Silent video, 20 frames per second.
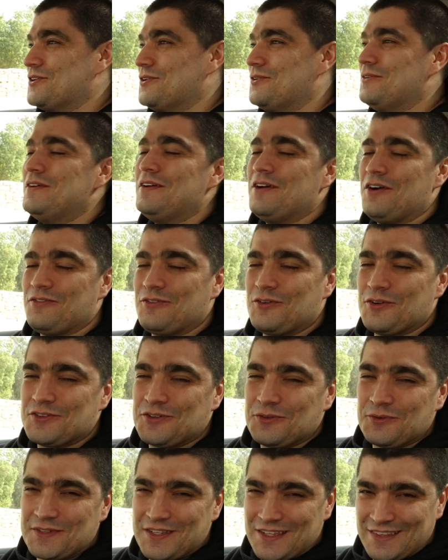So of
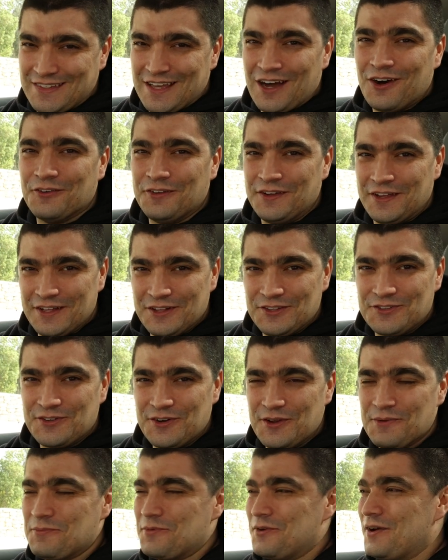course it was a downhill
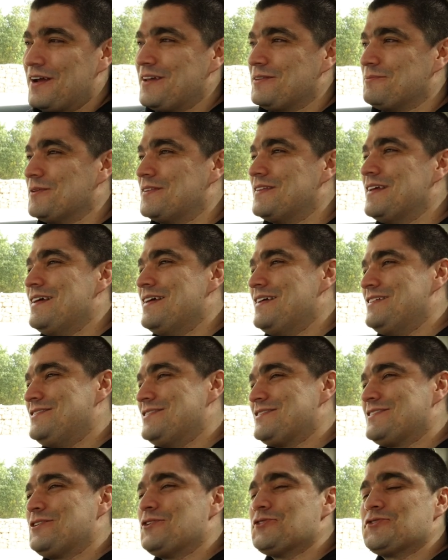trip, right? But
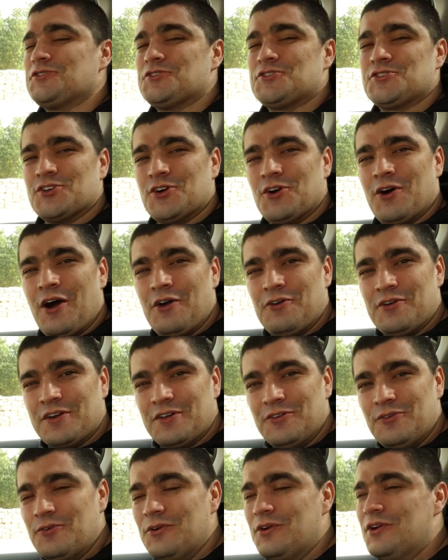just goes to show how you
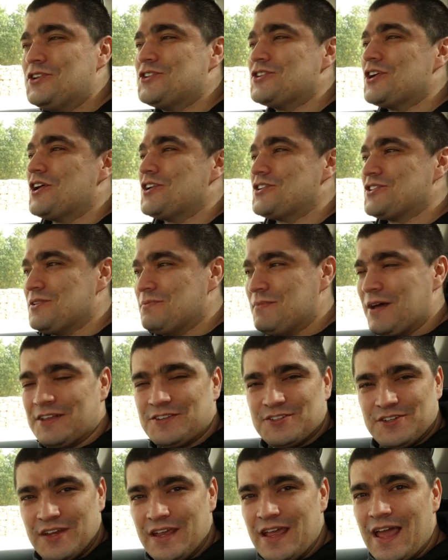can recharge the
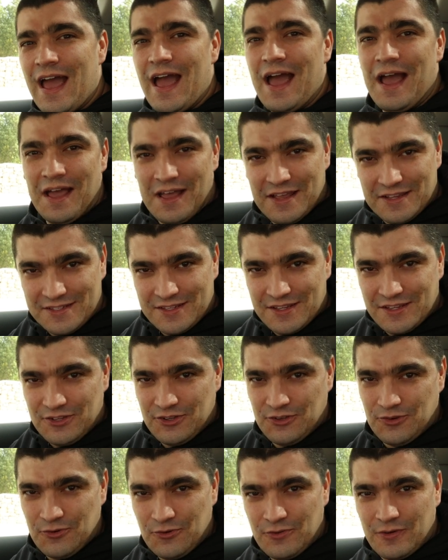battery as
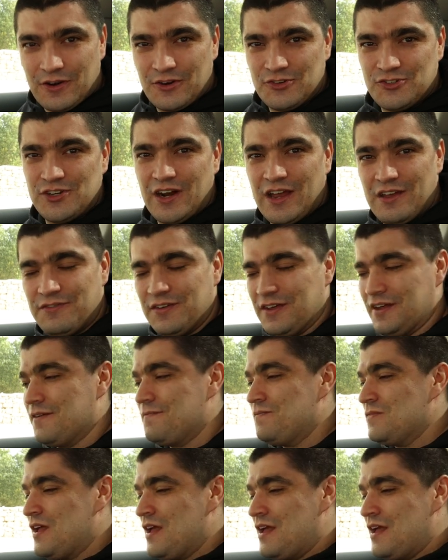you are driving.